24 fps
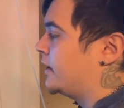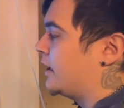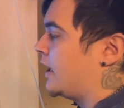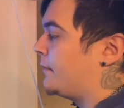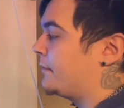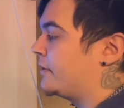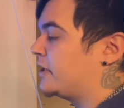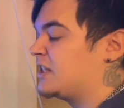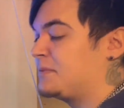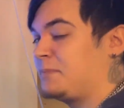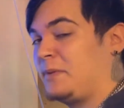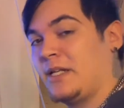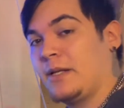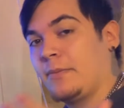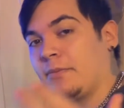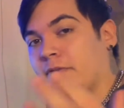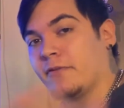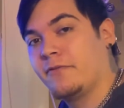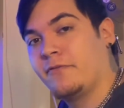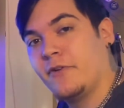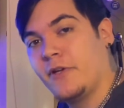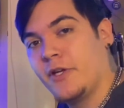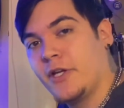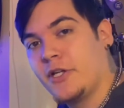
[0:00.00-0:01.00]
I'm going to speed up
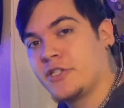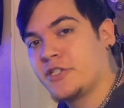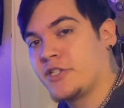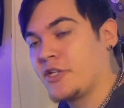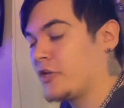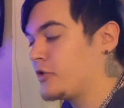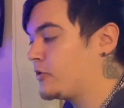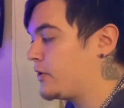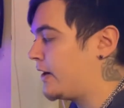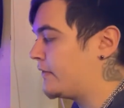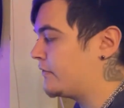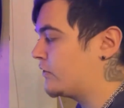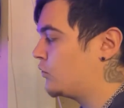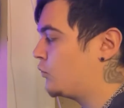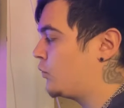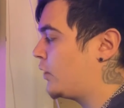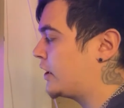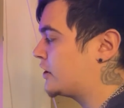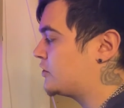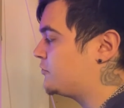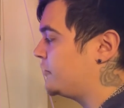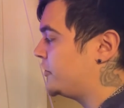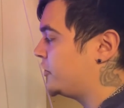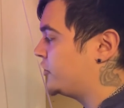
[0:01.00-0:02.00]
the footage so you don't have to
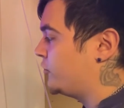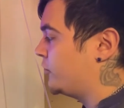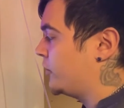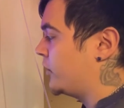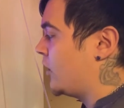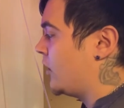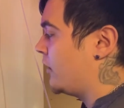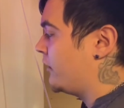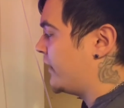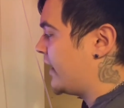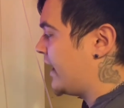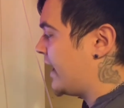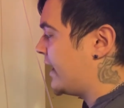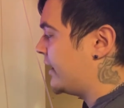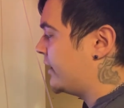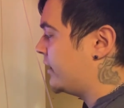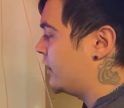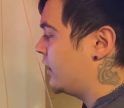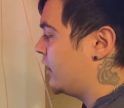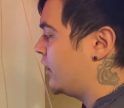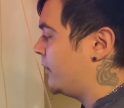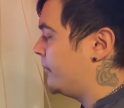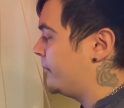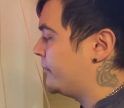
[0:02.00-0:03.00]
watch me doing all that.
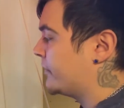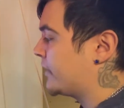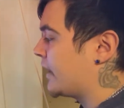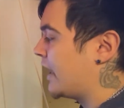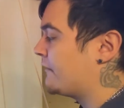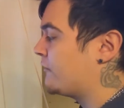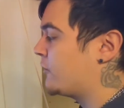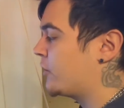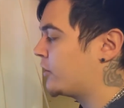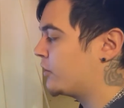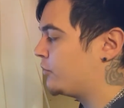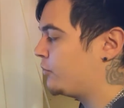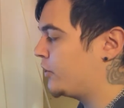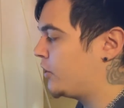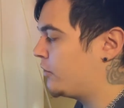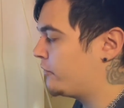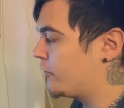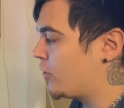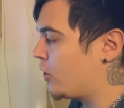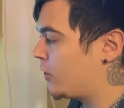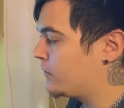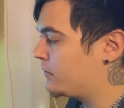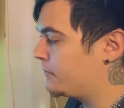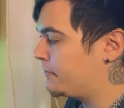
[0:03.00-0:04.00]
I've already went
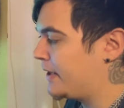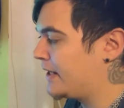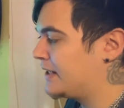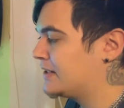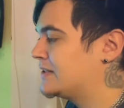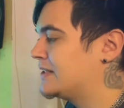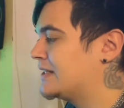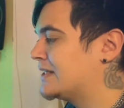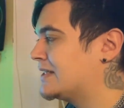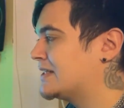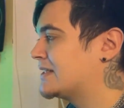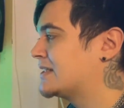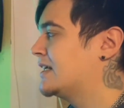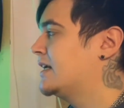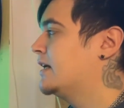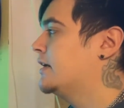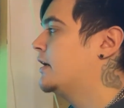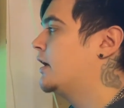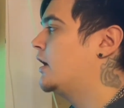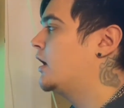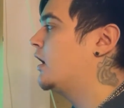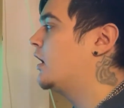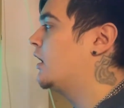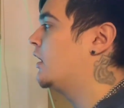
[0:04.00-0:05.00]
over all the basics.
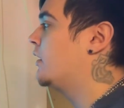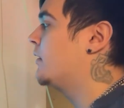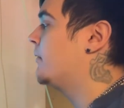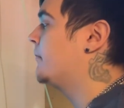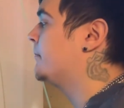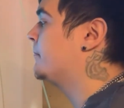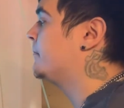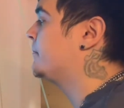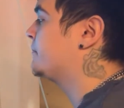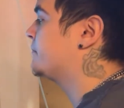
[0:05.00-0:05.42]
I